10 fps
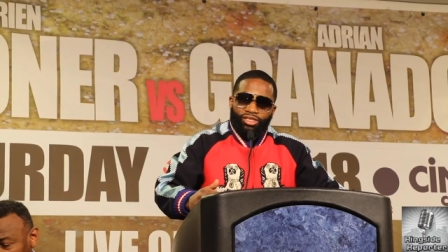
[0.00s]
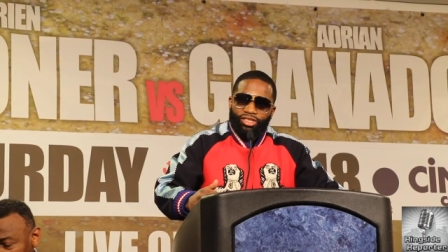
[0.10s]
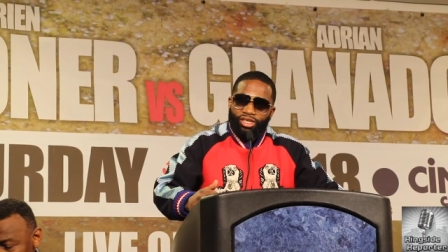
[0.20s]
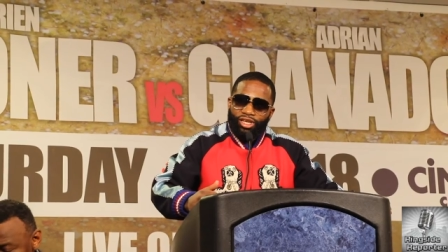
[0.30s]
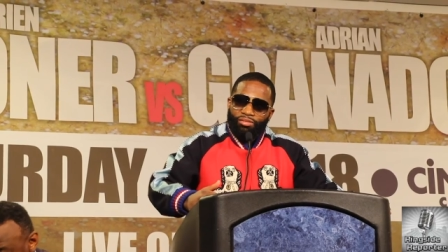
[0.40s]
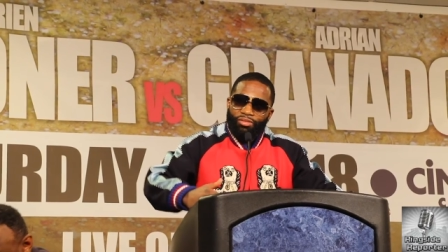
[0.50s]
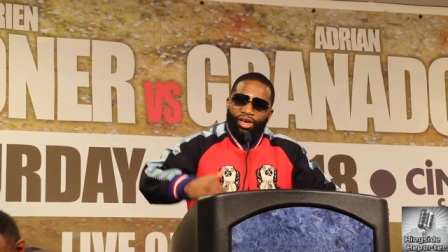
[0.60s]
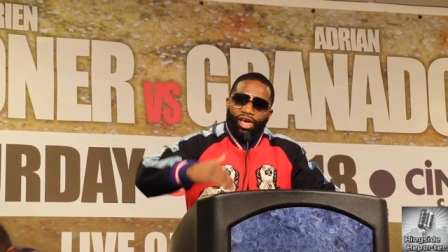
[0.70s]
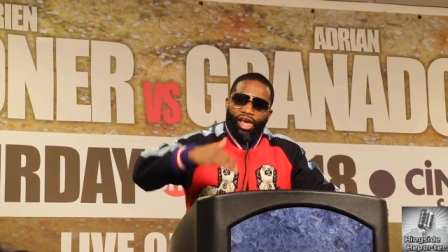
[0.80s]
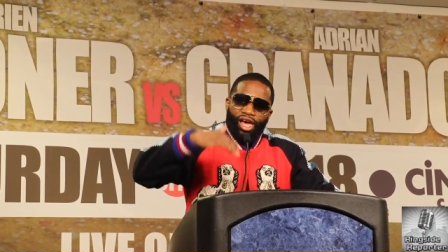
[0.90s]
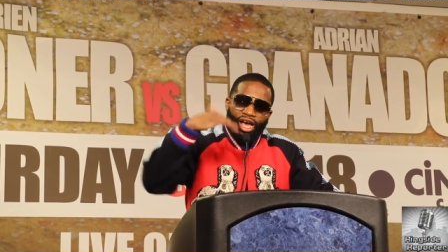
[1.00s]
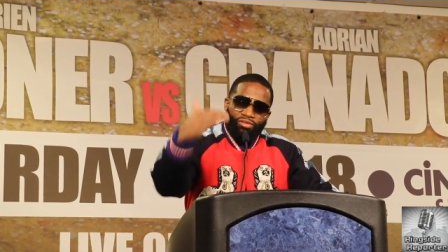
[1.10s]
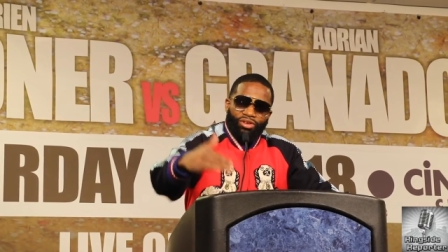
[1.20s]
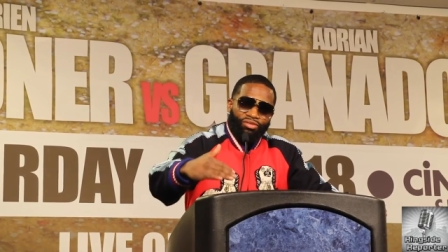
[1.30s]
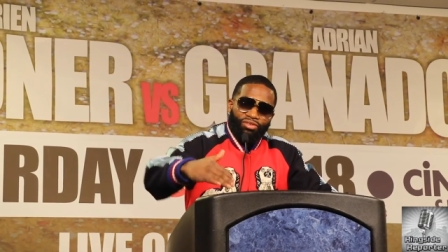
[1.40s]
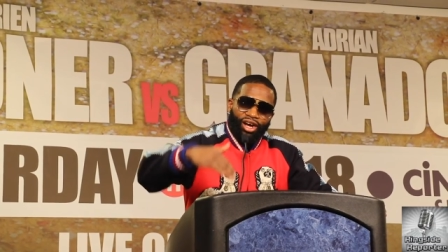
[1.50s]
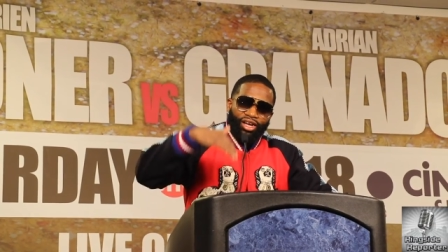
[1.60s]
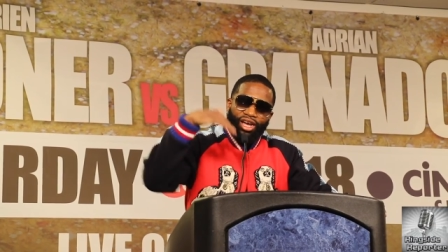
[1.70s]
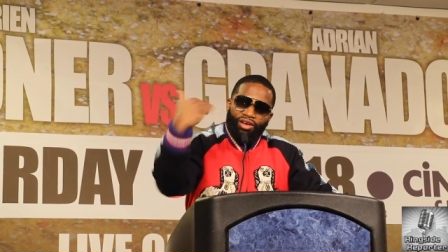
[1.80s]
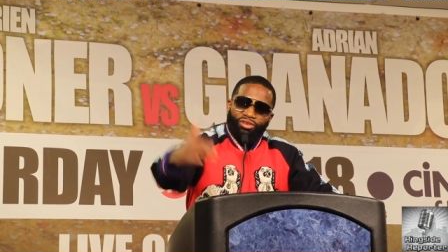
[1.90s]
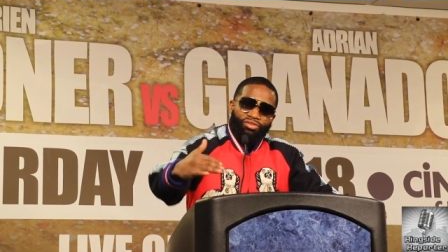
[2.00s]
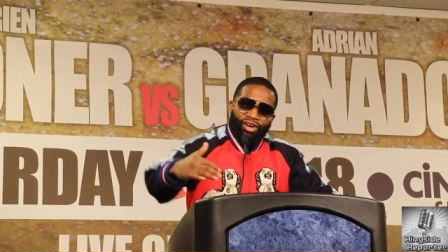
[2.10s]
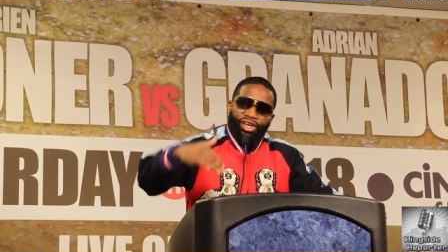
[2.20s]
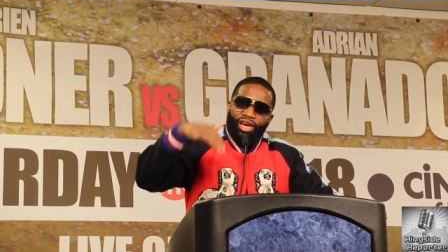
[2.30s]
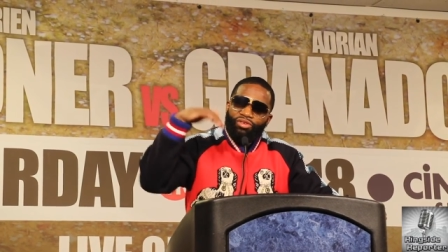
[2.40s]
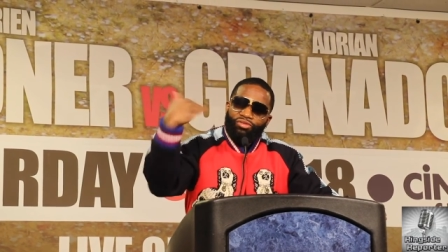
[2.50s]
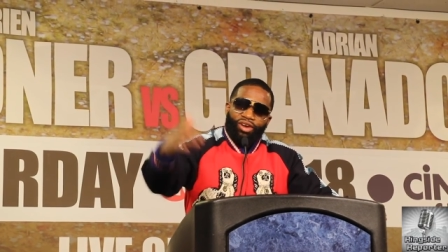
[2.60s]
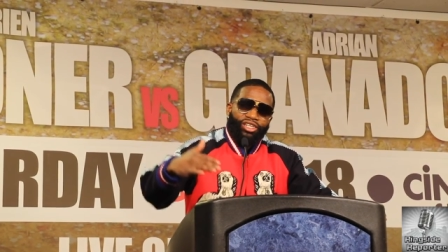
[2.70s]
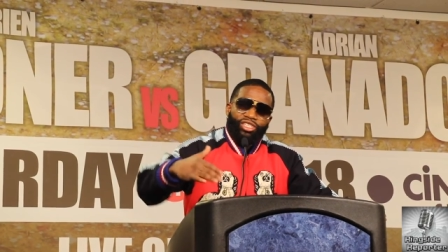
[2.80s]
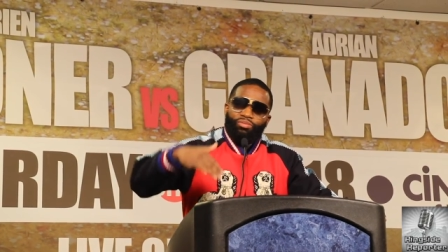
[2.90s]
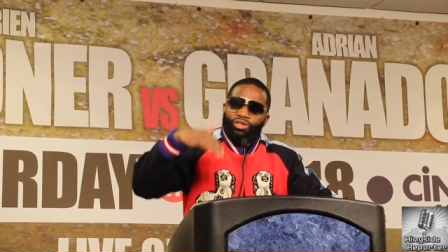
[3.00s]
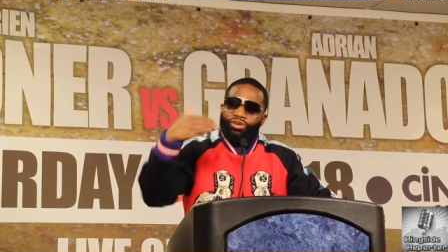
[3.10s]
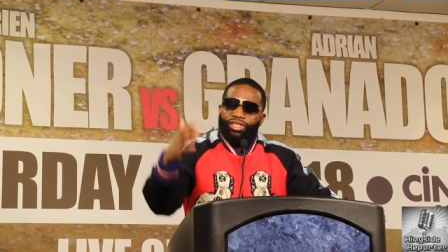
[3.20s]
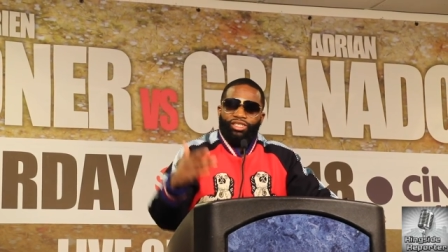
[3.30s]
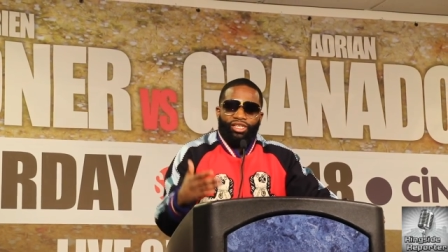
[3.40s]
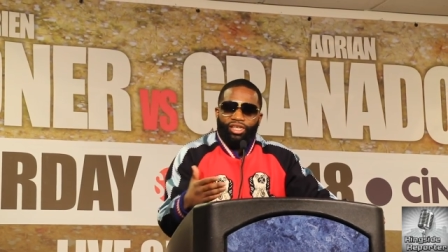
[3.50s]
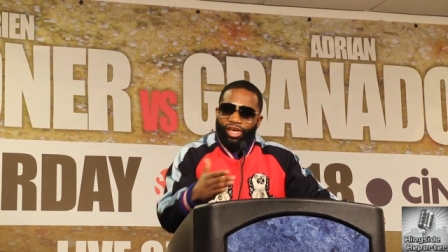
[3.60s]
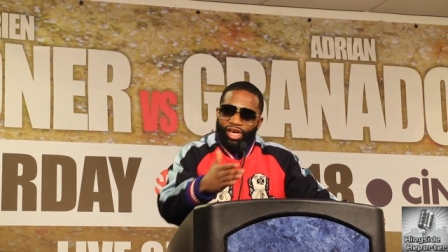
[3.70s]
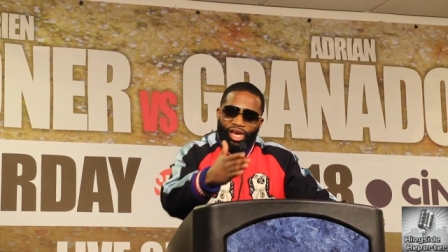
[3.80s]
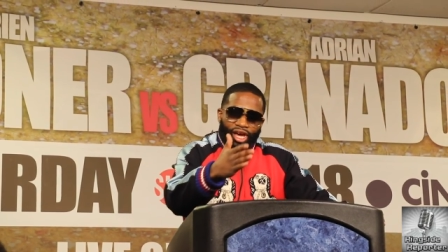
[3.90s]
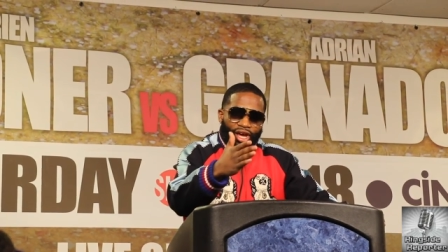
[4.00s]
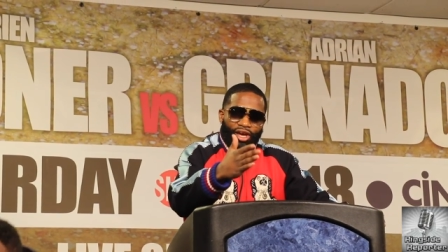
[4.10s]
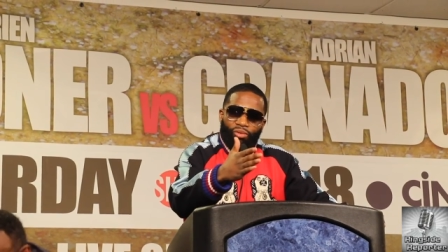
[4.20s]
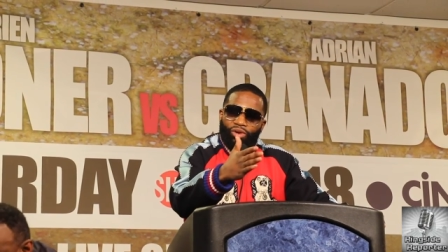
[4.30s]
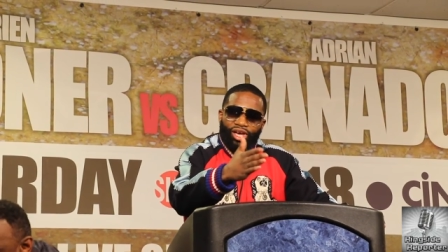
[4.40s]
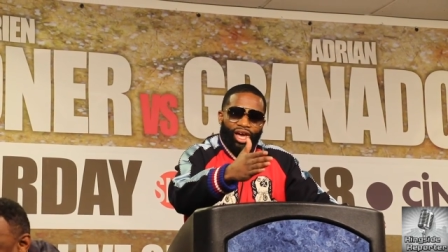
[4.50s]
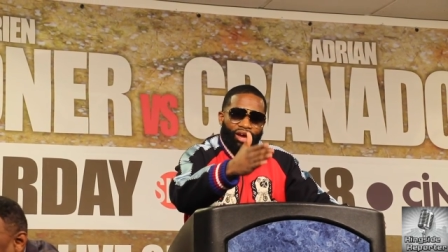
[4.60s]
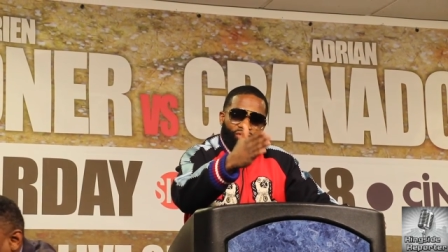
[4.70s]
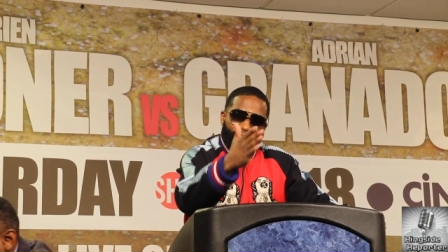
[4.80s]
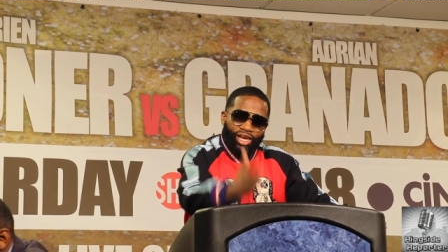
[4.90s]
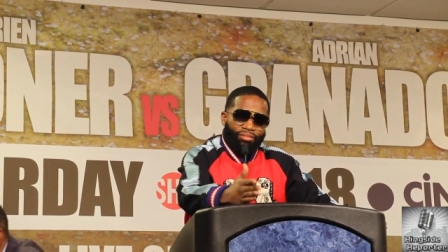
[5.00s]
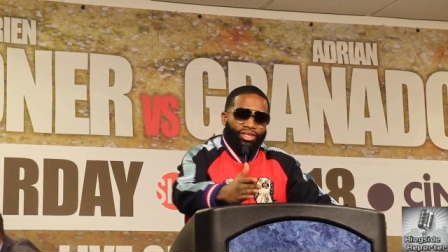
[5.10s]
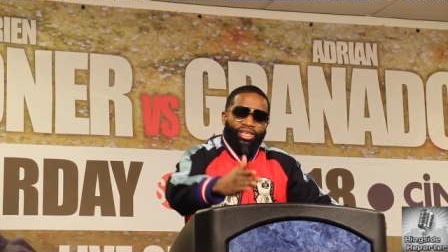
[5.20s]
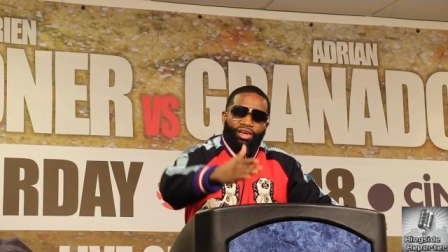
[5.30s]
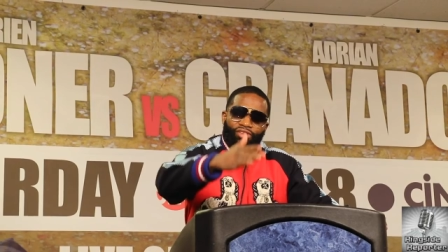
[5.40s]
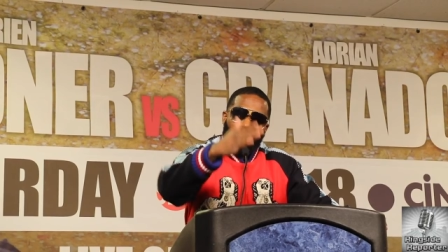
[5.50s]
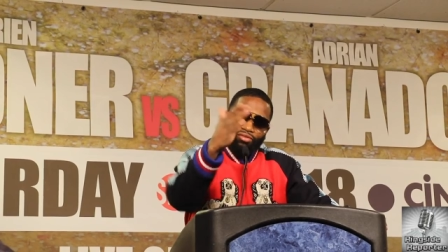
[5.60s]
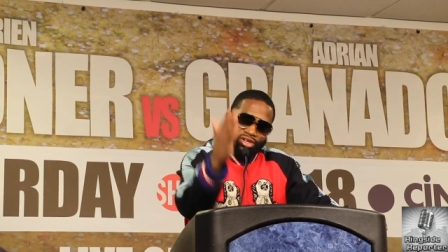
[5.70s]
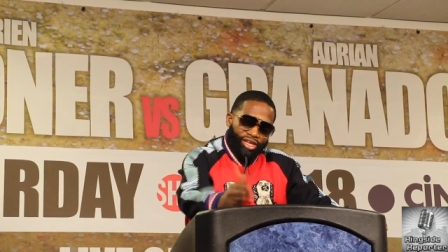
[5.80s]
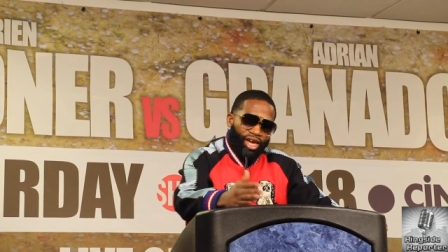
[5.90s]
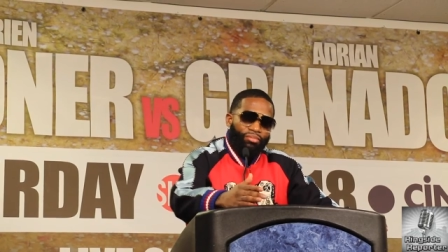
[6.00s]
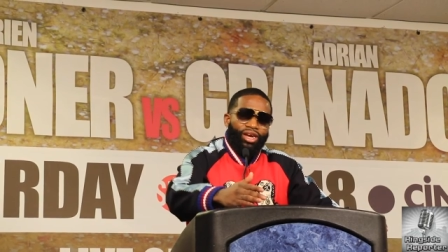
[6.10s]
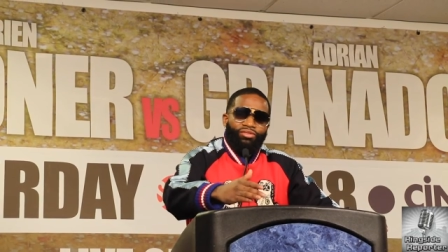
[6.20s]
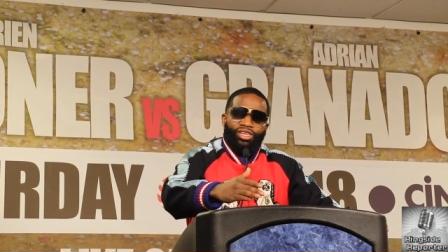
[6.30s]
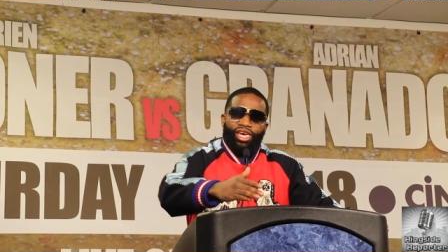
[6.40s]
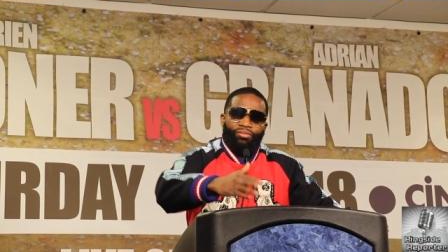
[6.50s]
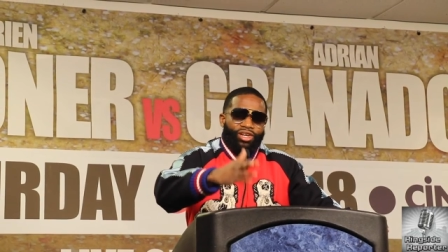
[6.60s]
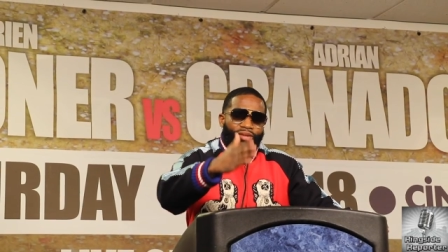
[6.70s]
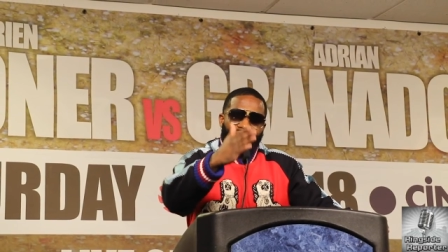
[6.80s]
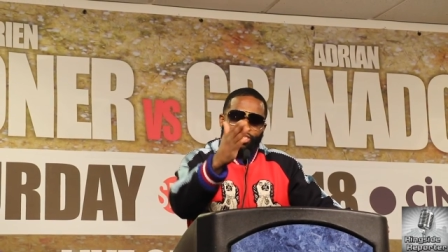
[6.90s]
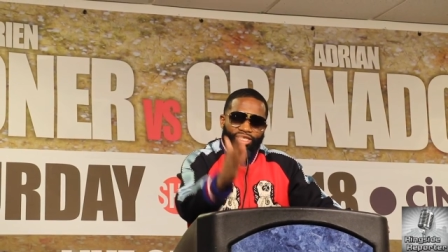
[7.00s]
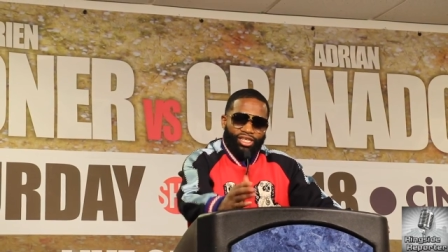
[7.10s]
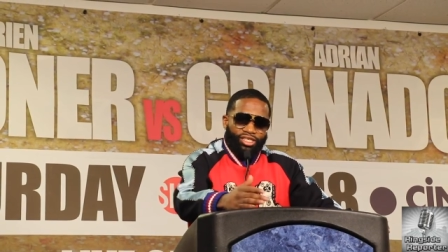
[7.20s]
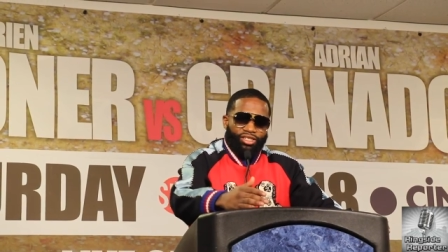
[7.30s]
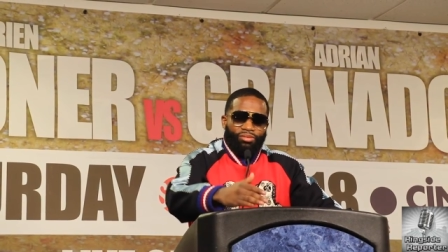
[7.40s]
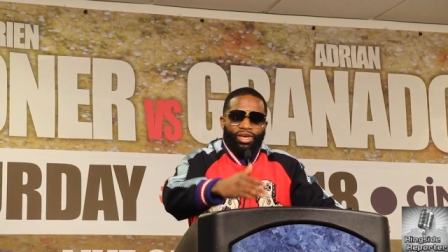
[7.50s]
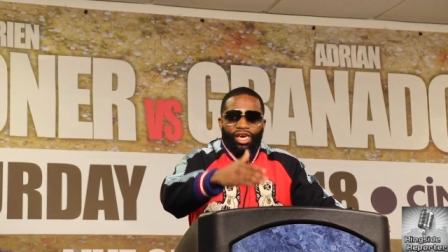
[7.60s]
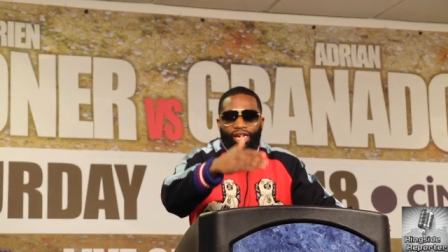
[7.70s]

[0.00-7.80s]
see him every fight, every fight, every fight, just progressing, and and we in every camp together, every camp, every camp, and I'm just teaching him,